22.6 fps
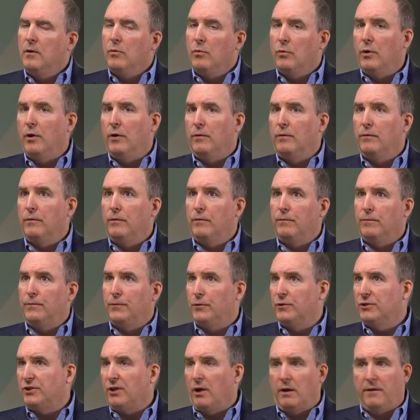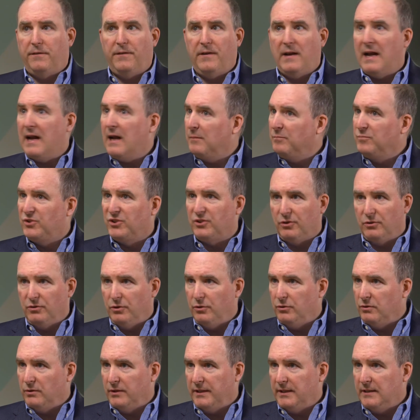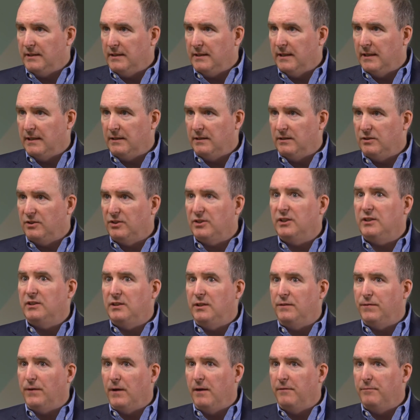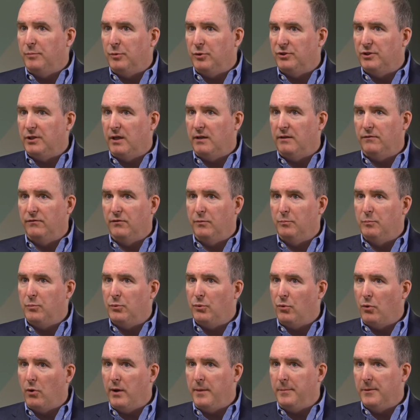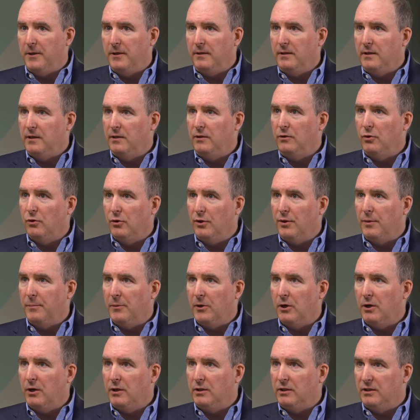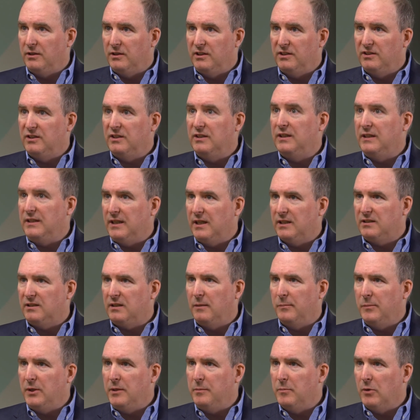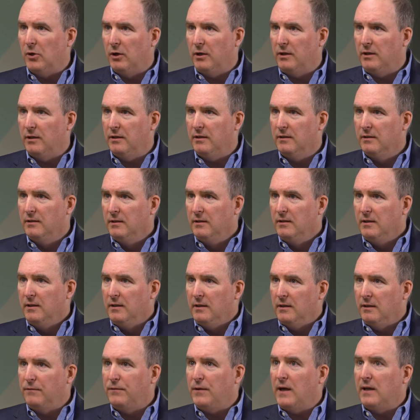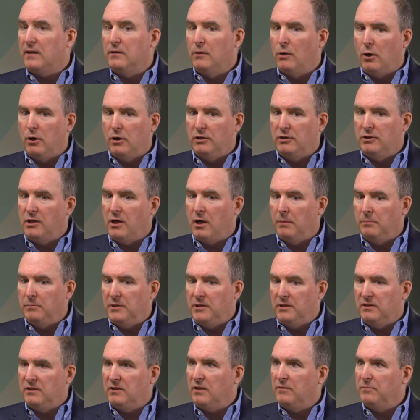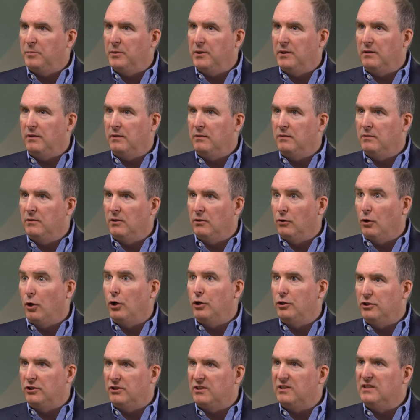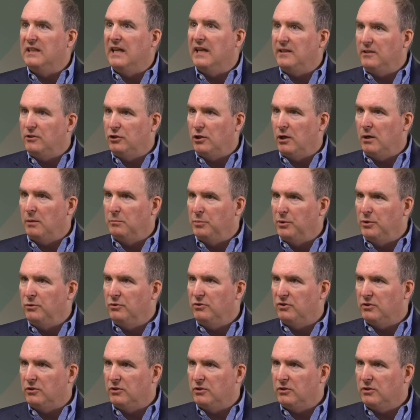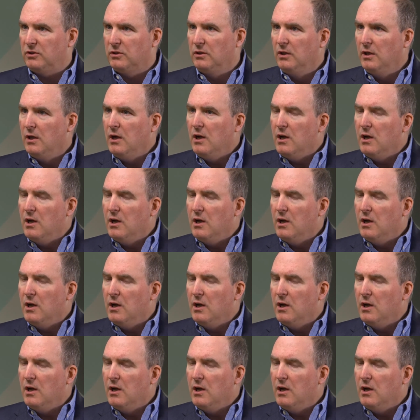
Well, first off, absolutely. And 65% of employment in North America is in the SME market. In fact, large companies have been the largest net job losers.